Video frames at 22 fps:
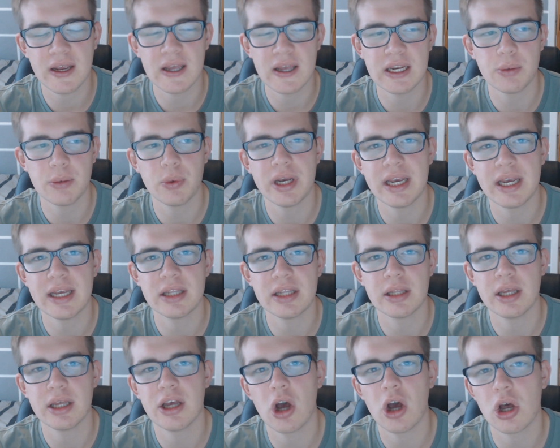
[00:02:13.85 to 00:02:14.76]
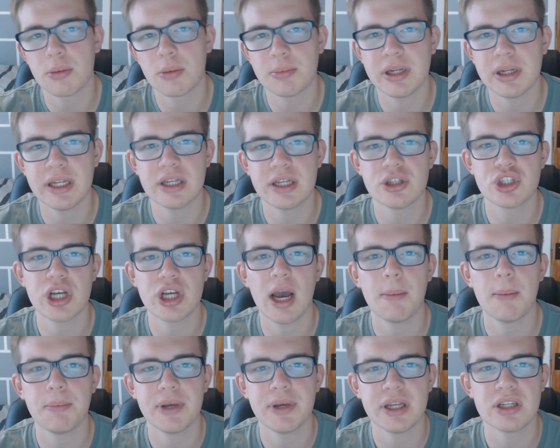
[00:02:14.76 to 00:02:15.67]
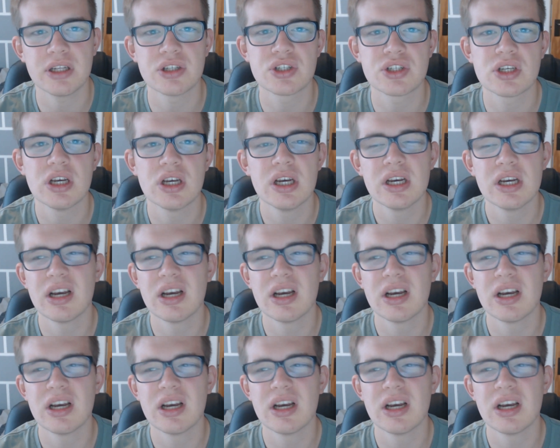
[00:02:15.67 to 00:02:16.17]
anyway, the Armenian champions.